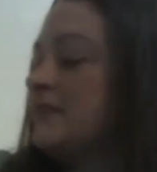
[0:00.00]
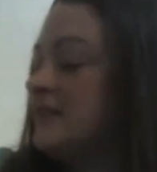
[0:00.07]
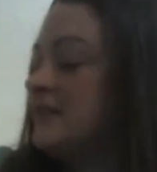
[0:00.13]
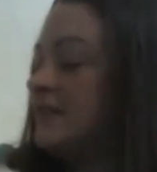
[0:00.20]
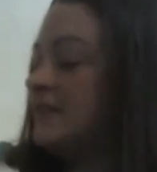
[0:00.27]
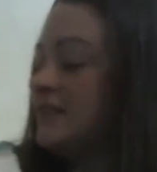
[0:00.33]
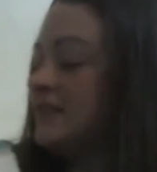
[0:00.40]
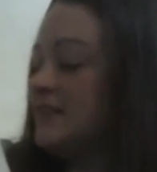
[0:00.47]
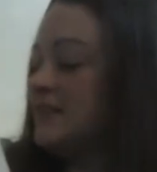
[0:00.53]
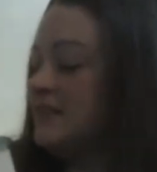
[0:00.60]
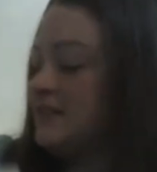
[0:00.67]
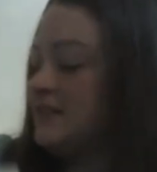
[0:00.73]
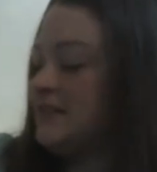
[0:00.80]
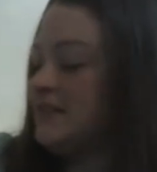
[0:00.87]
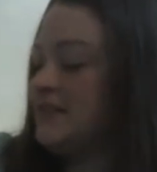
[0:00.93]

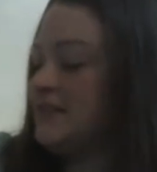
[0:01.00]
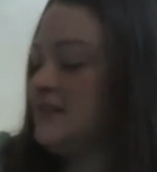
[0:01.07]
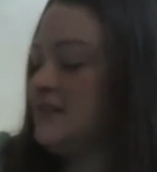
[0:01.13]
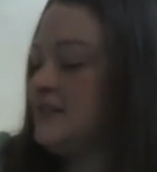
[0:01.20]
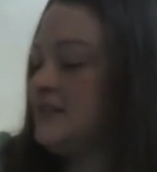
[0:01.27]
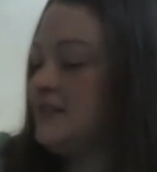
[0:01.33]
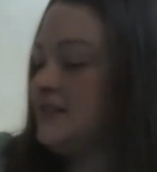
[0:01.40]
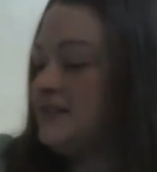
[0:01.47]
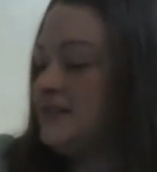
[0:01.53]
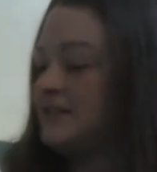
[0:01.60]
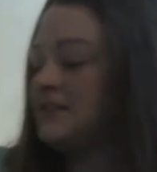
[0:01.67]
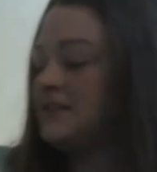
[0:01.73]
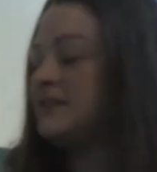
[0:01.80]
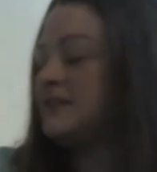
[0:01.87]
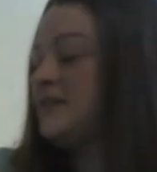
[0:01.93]

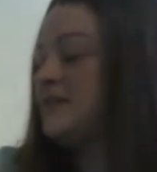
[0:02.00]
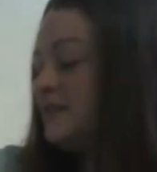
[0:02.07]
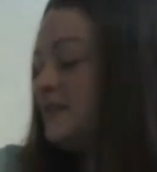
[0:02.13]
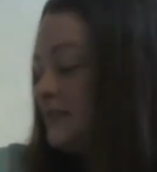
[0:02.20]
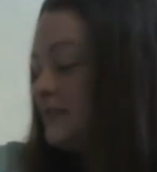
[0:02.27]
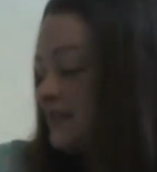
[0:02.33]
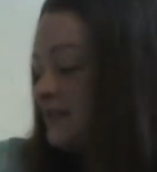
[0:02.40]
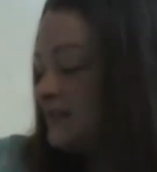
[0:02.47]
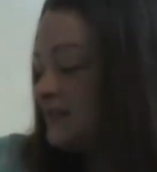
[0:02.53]
(silence)